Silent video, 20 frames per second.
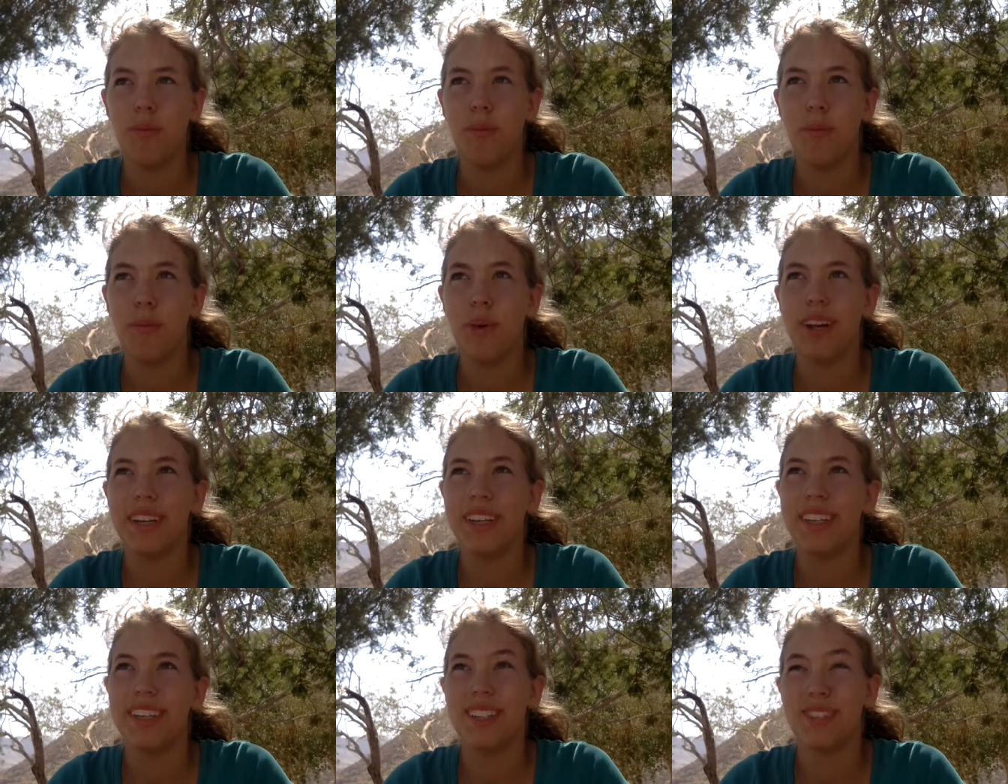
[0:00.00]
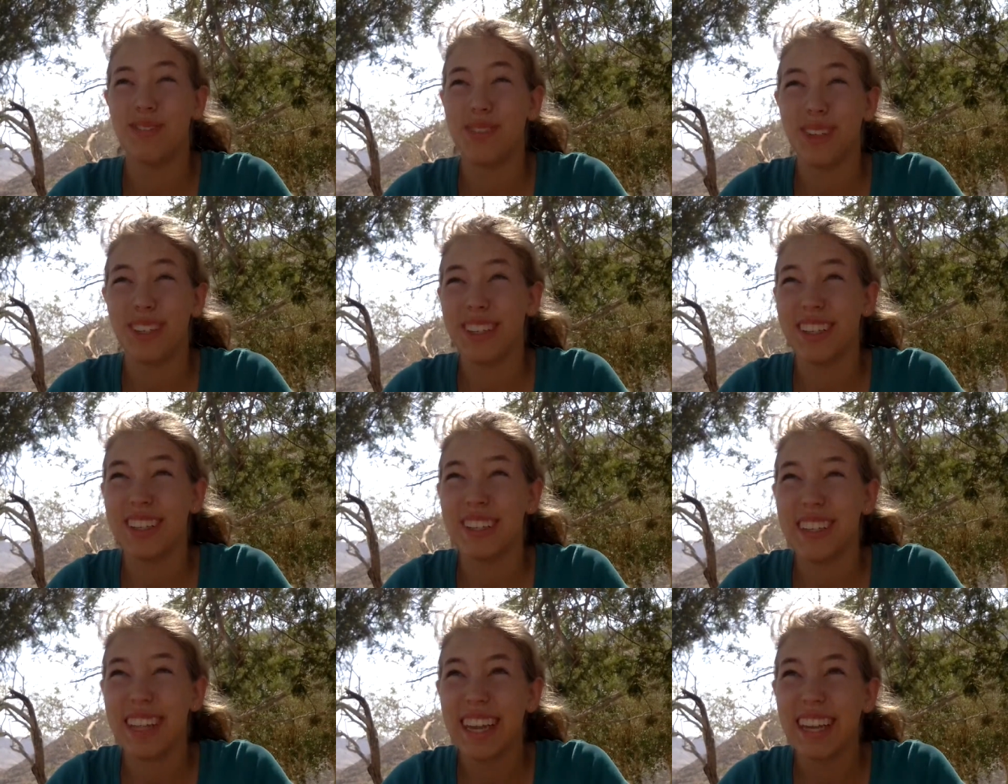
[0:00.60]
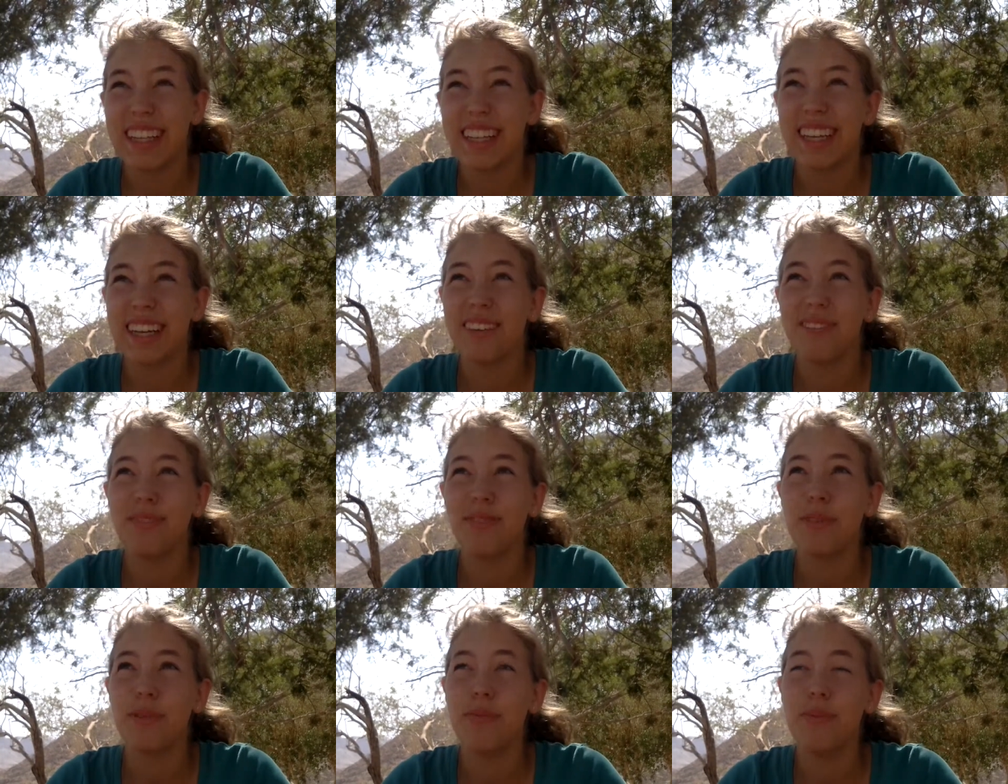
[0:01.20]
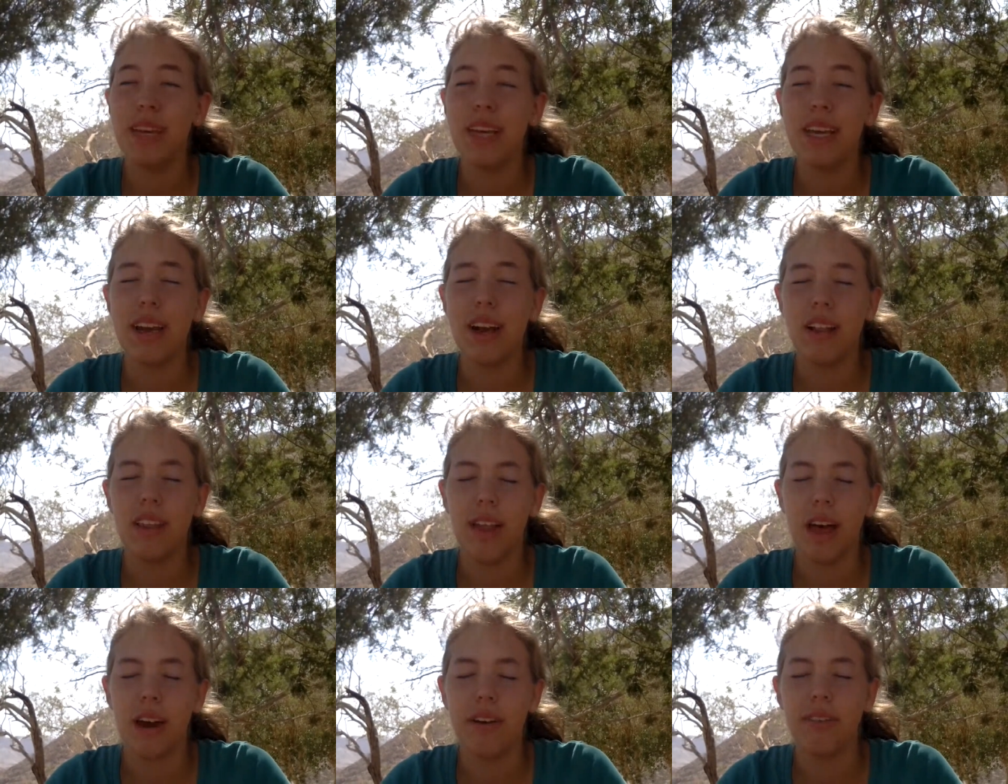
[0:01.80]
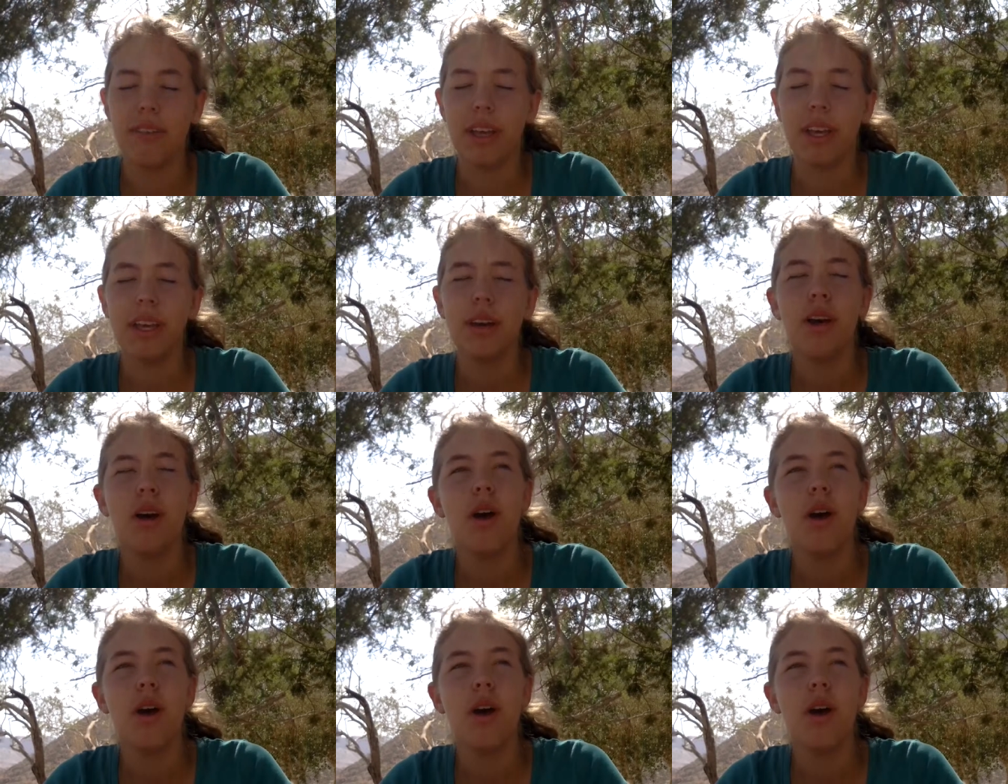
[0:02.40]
what Israel is like. Like for me, a lot of like